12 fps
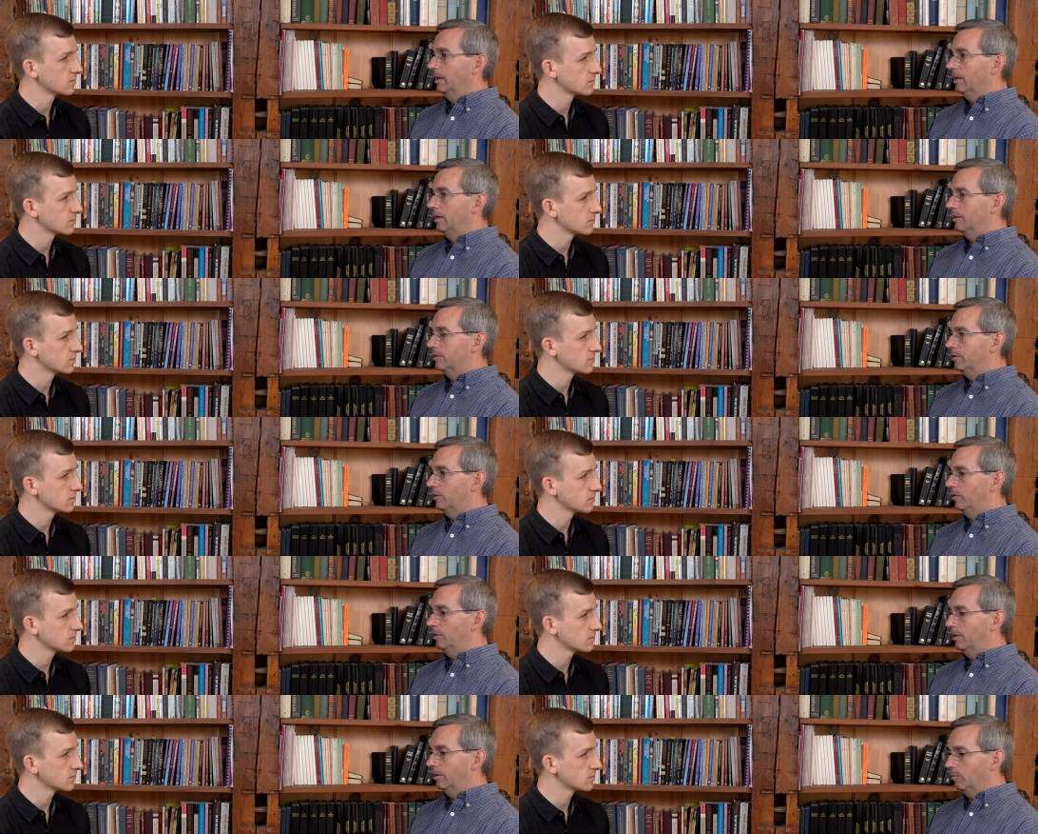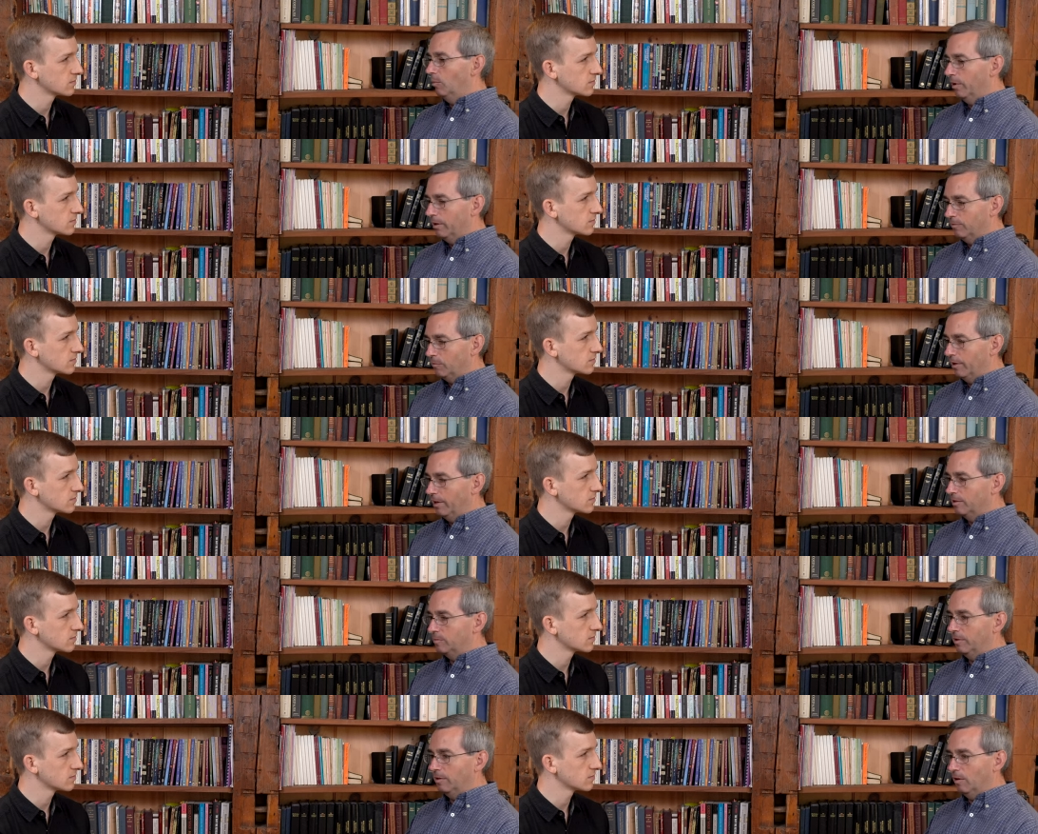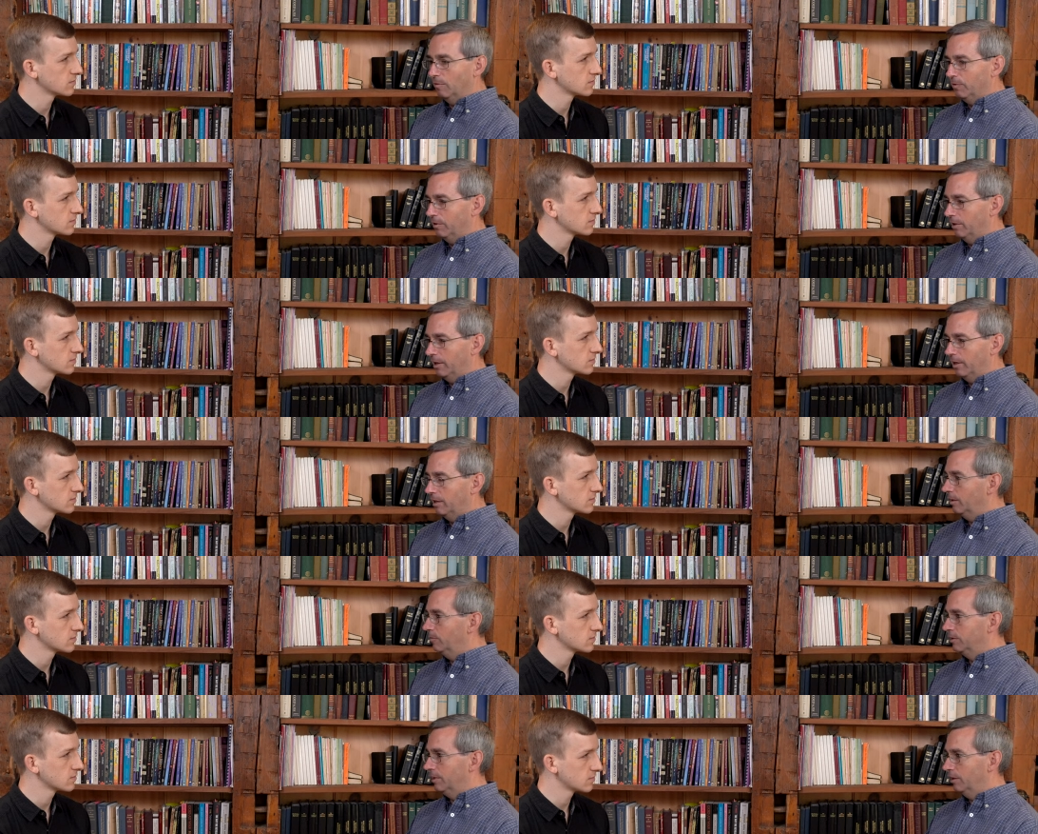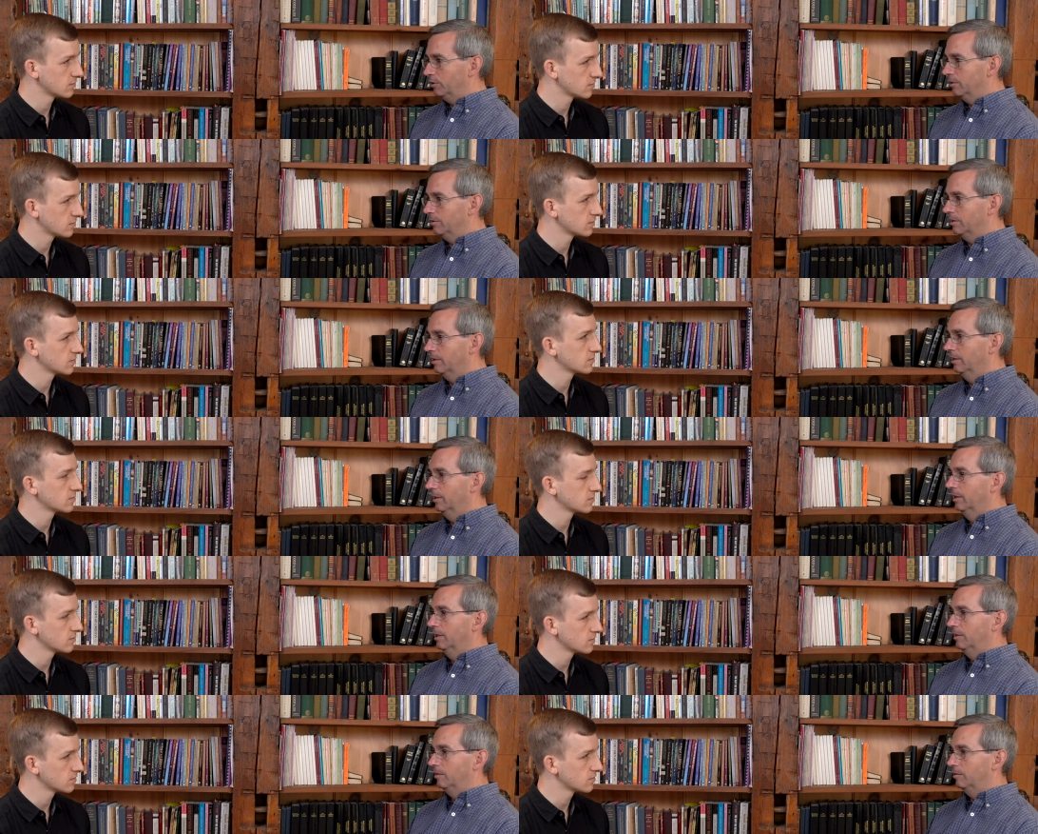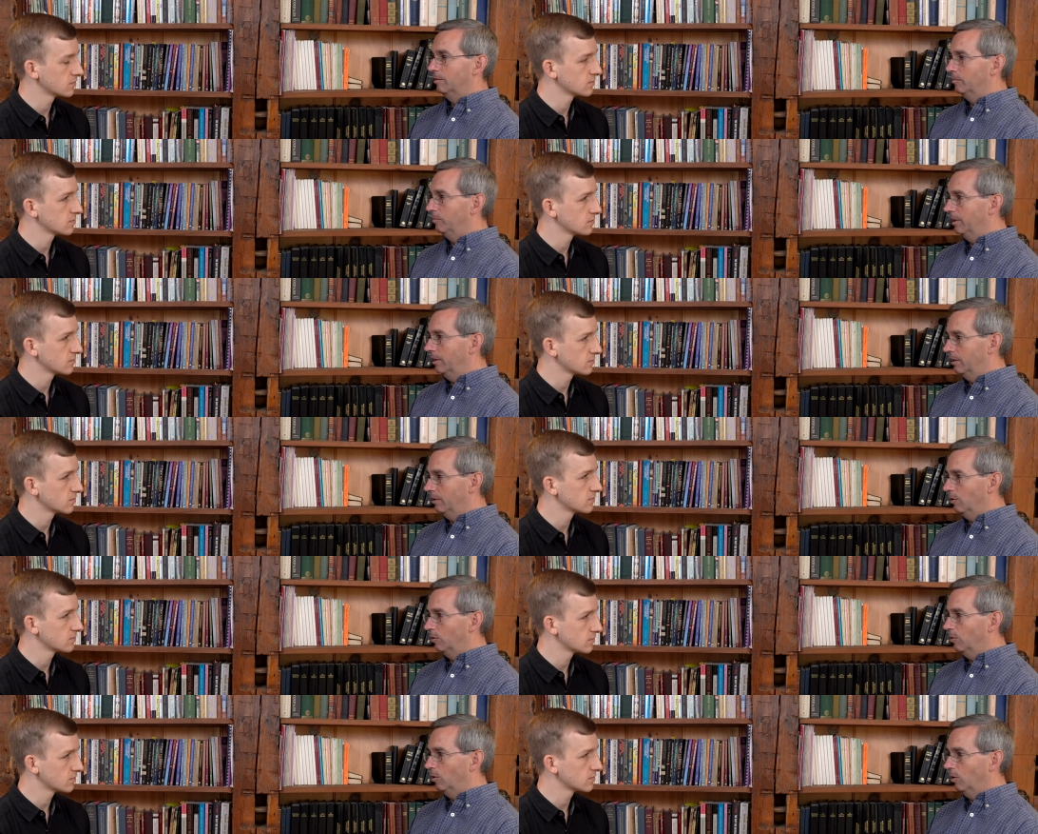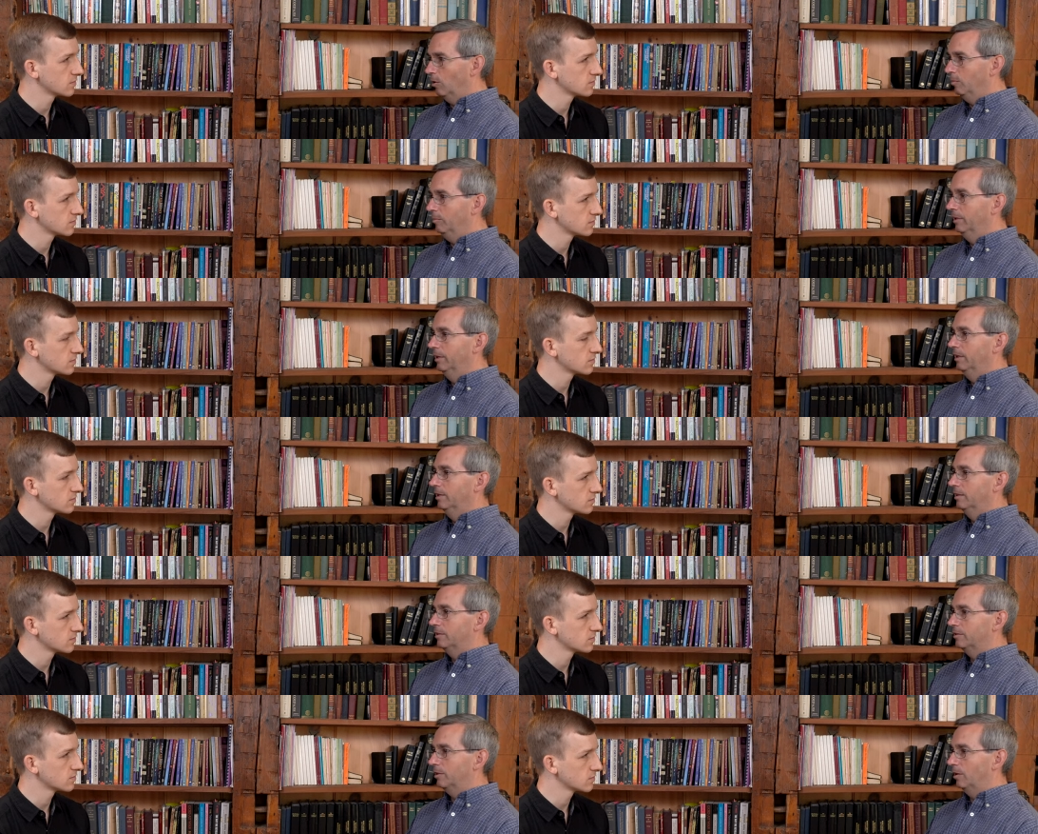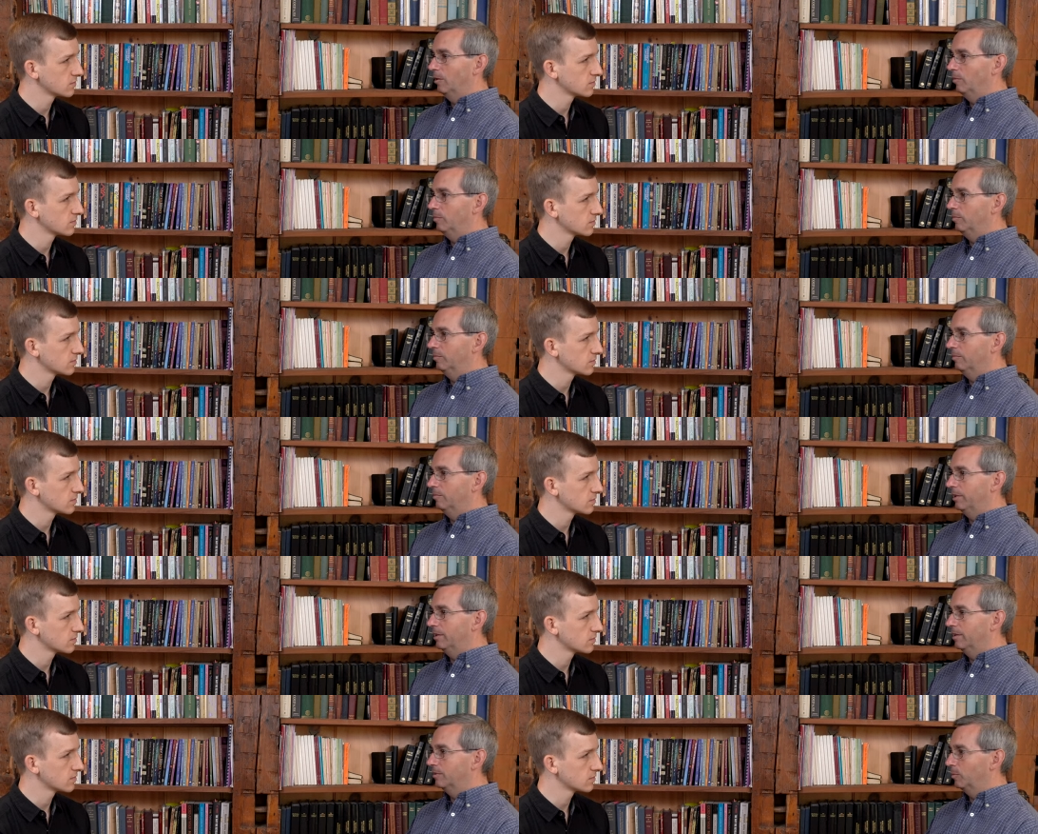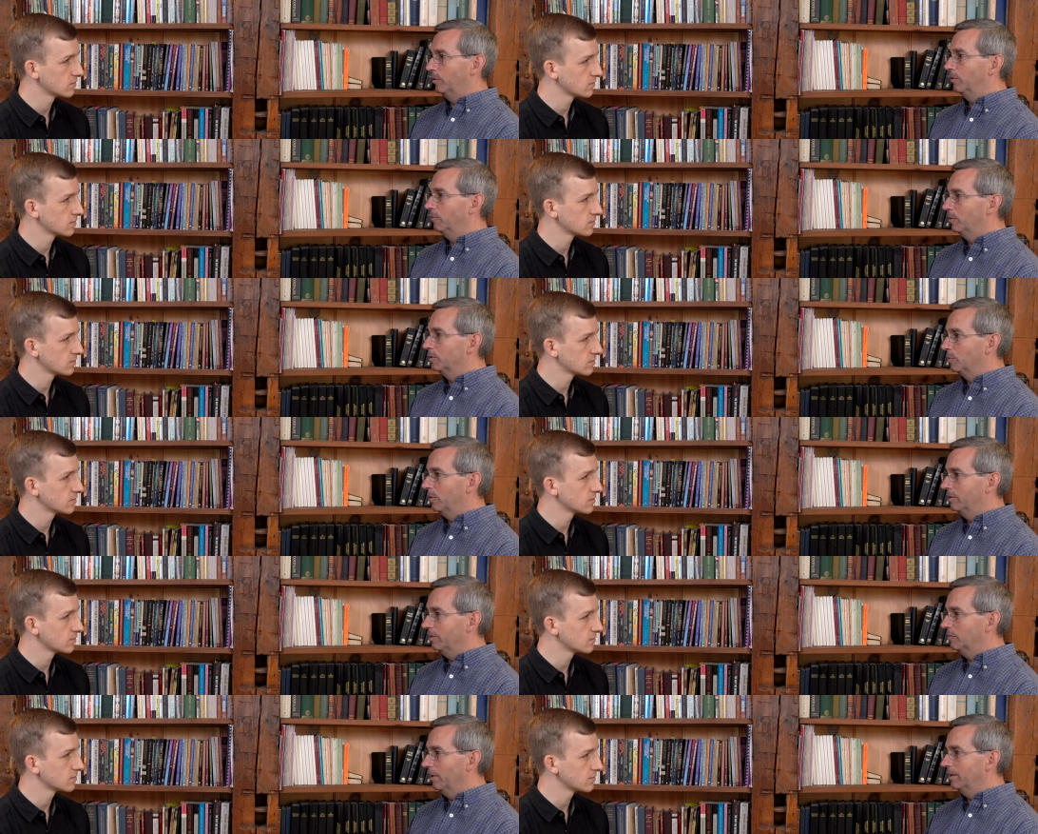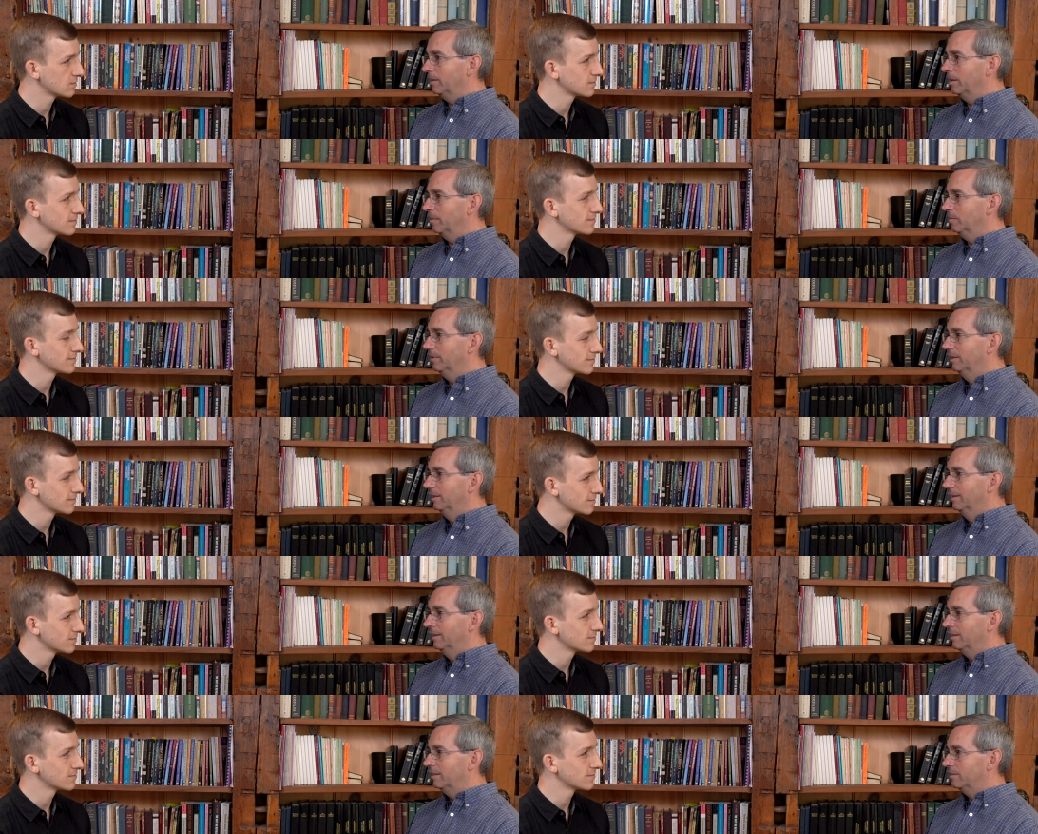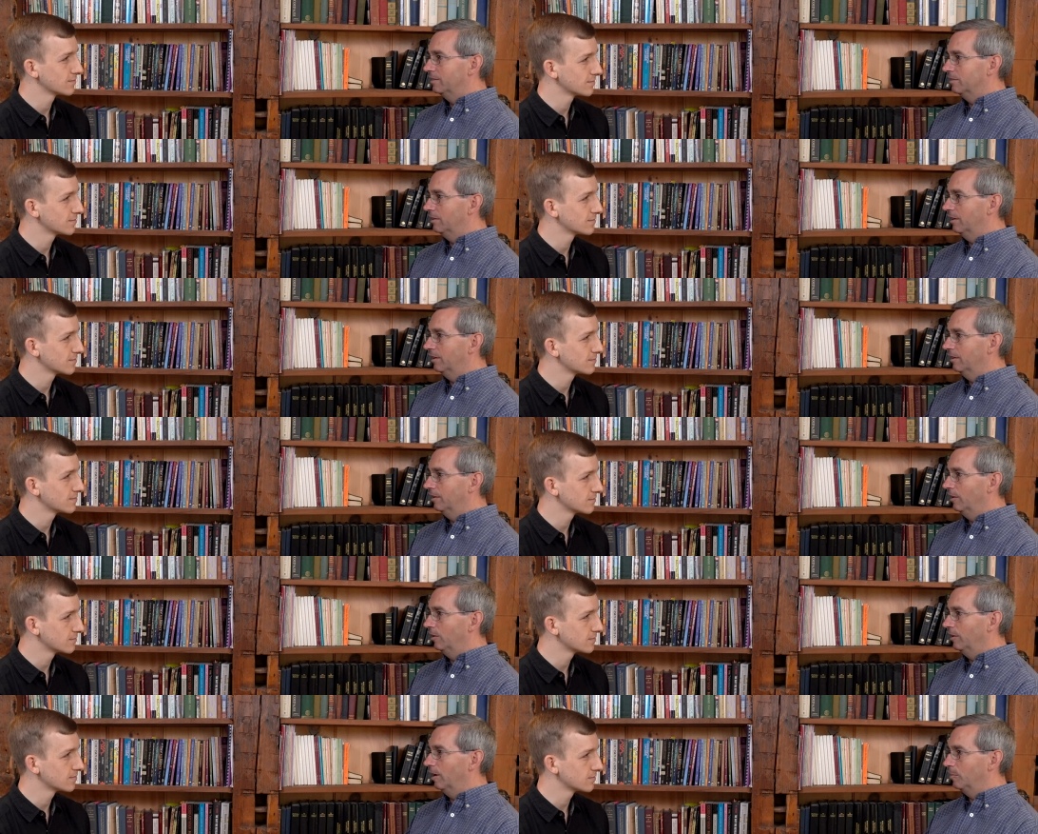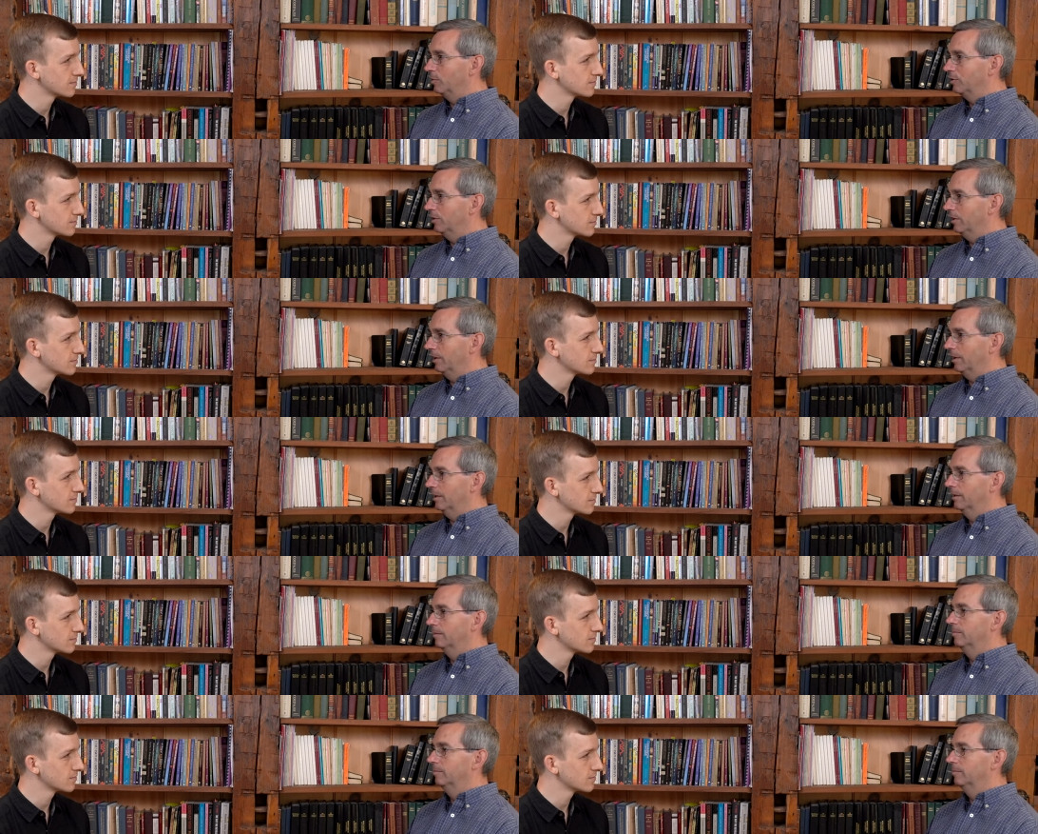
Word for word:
Speaker 1: Uh, so they're wanting friends, but often they're not getting invitations to be in a local home. So, because we're the first one to invite them, this is their only opportunity.